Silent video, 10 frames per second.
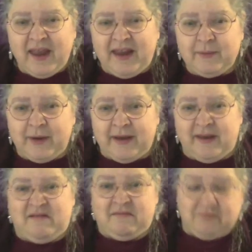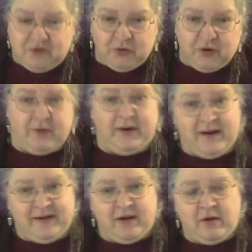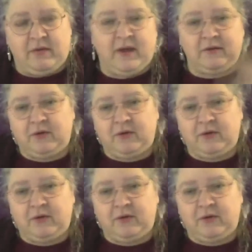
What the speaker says: Anyway, and I know that